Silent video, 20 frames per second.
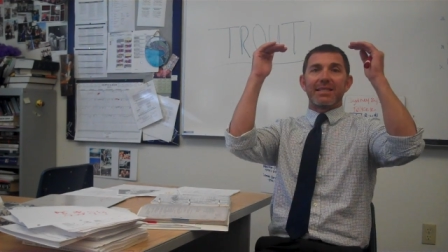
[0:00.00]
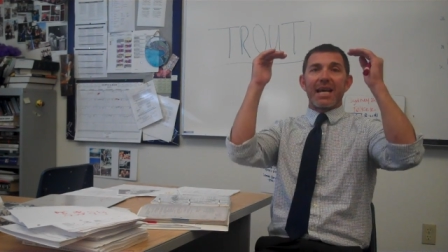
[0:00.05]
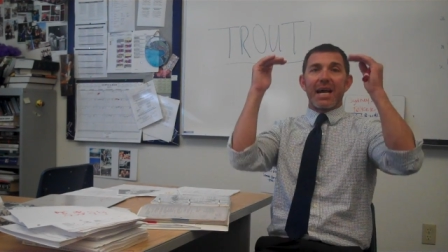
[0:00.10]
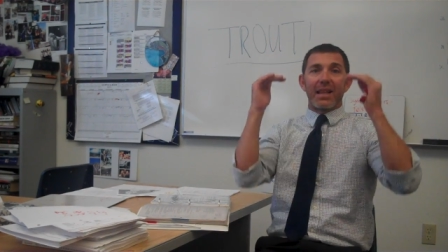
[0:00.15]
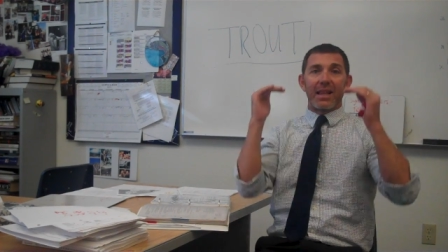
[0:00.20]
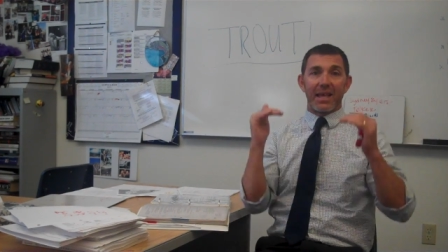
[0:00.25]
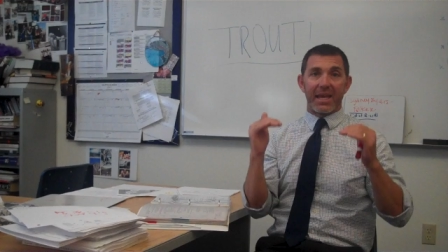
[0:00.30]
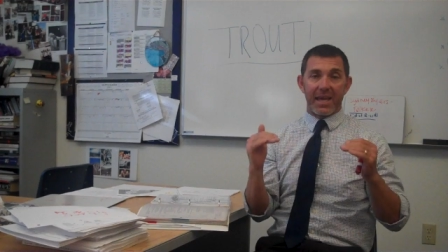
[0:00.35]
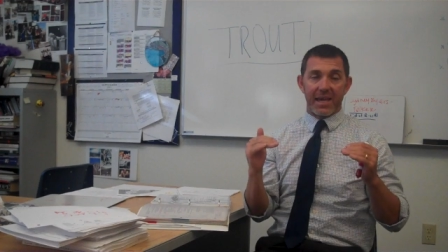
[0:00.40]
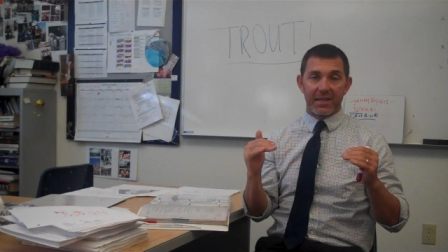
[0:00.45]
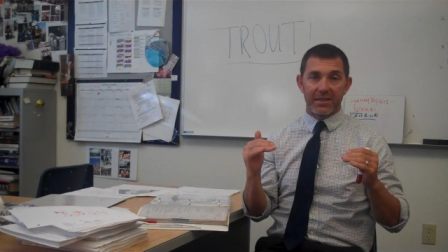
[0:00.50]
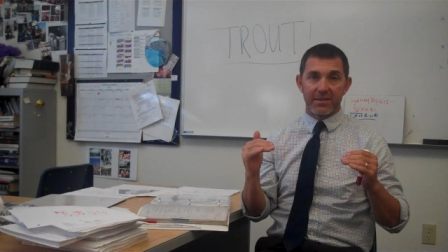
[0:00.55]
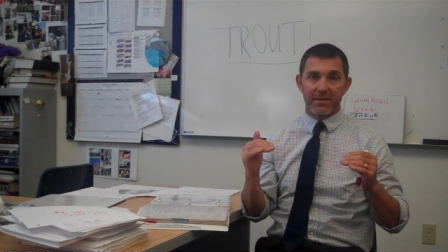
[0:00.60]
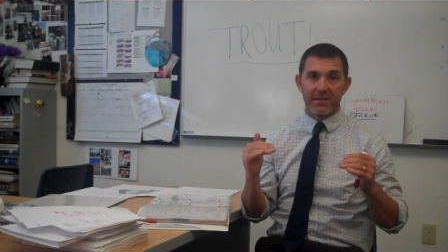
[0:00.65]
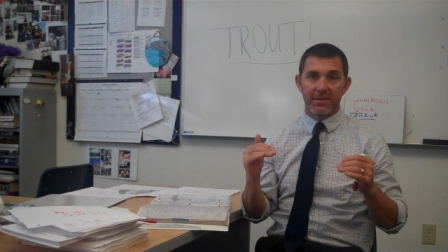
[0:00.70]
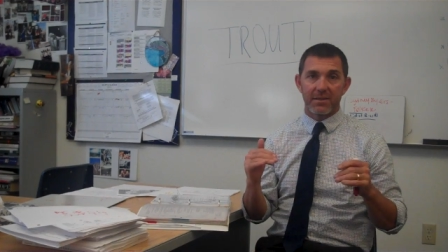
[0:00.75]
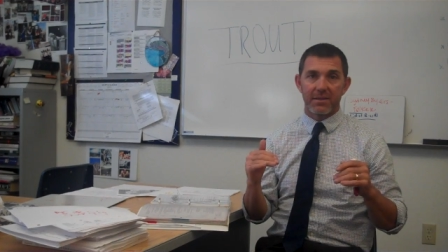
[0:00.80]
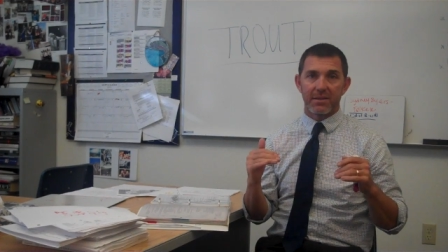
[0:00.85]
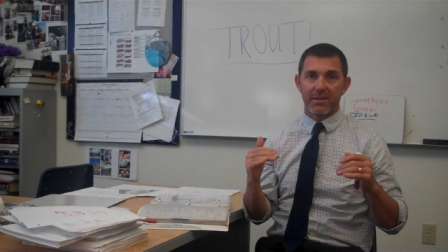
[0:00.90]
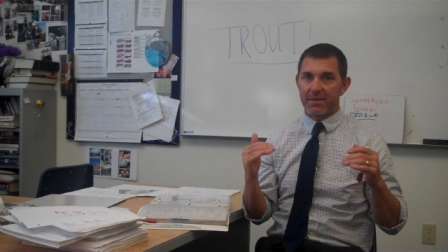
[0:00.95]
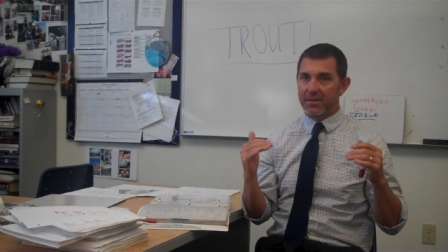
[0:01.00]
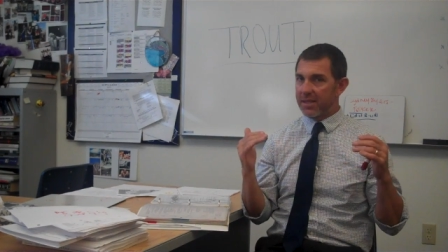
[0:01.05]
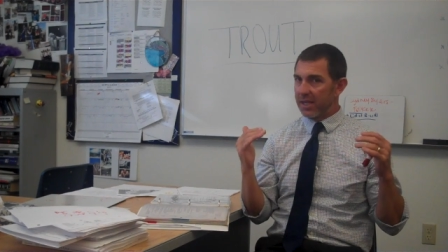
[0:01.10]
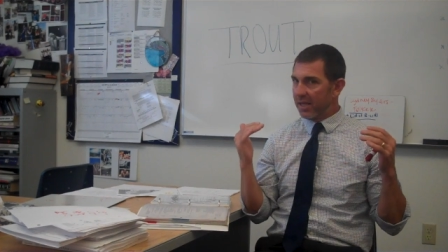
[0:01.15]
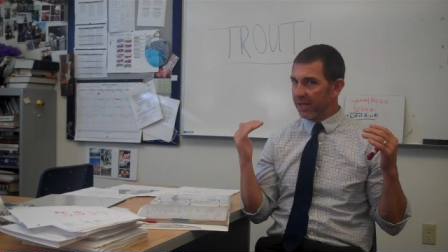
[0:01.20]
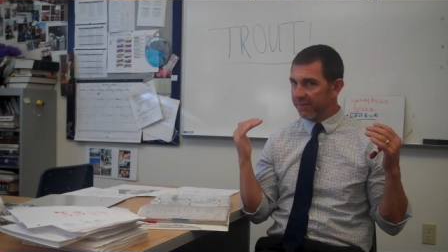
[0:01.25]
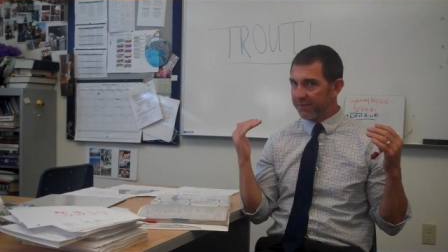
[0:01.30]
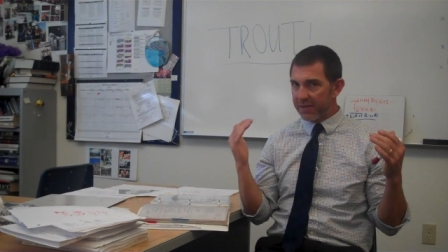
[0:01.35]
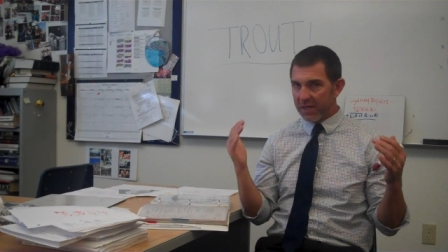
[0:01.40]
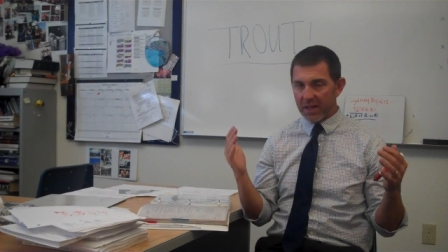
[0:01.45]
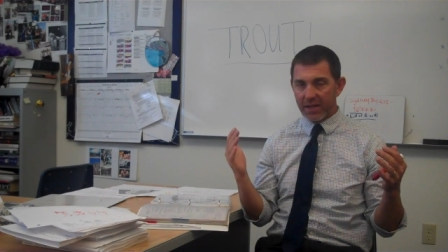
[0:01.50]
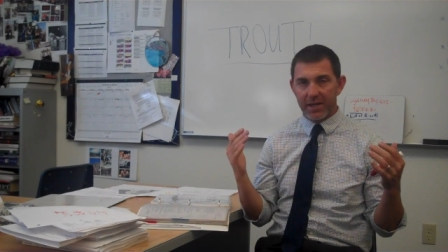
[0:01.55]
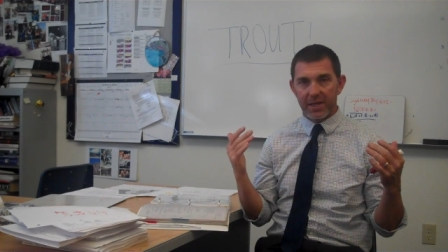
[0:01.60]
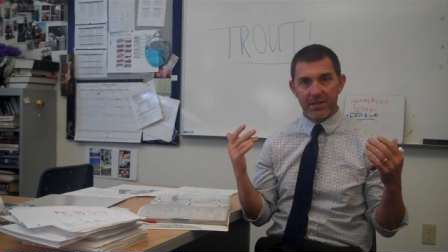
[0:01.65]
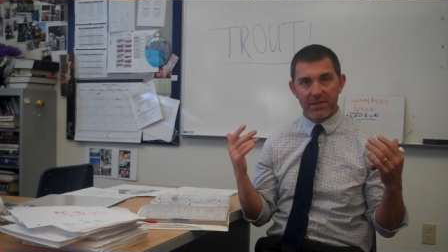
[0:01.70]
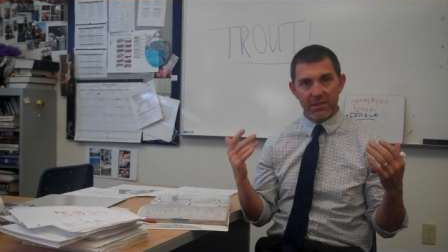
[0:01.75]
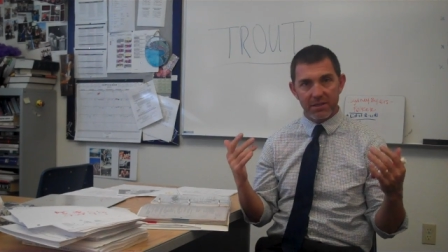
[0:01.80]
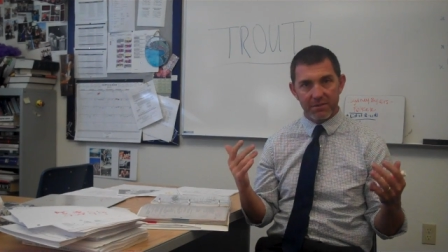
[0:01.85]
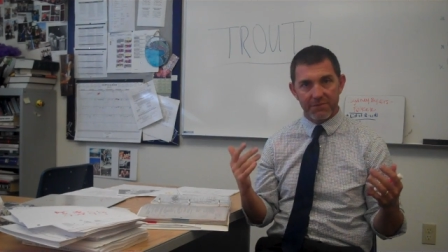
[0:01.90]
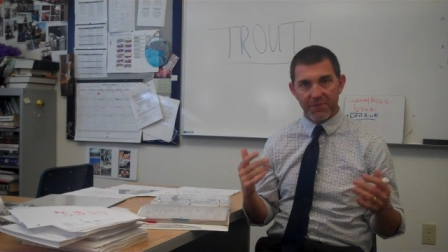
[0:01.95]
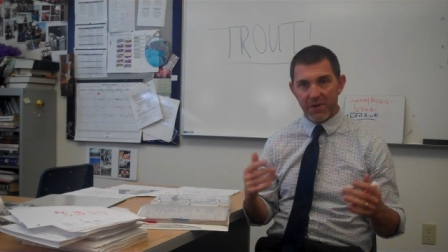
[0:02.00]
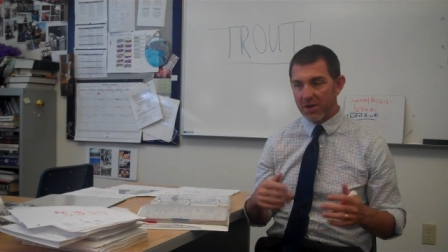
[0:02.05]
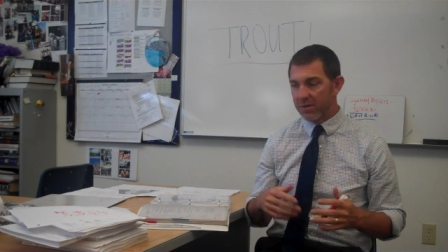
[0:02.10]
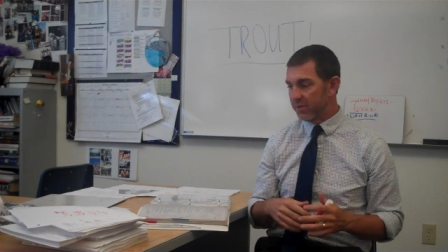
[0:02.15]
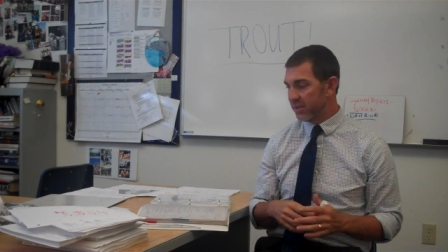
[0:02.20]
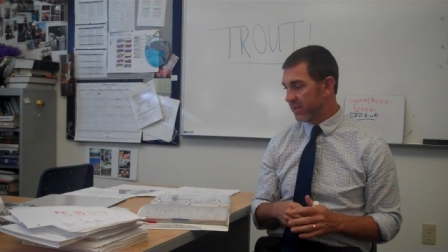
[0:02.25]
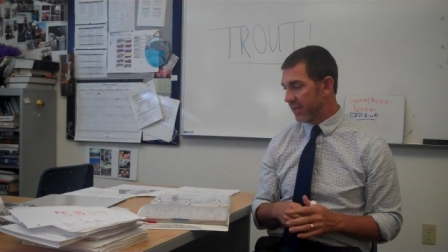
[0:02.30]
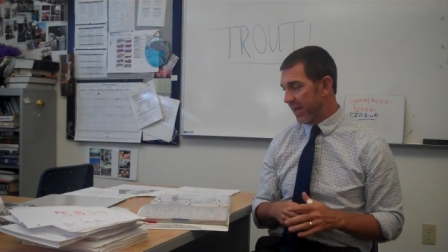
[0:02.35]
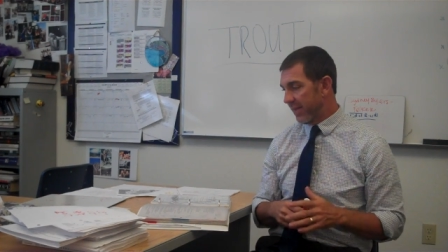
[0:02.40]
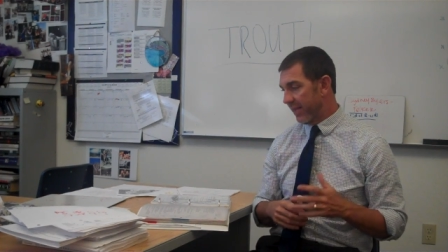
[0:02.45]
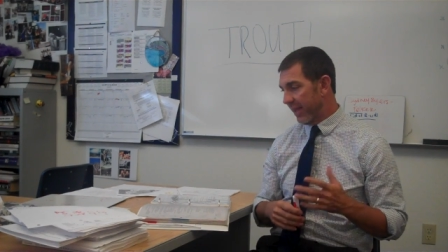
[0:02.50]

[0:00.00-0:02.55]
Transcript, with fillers: delegates. Think of delegates as votes.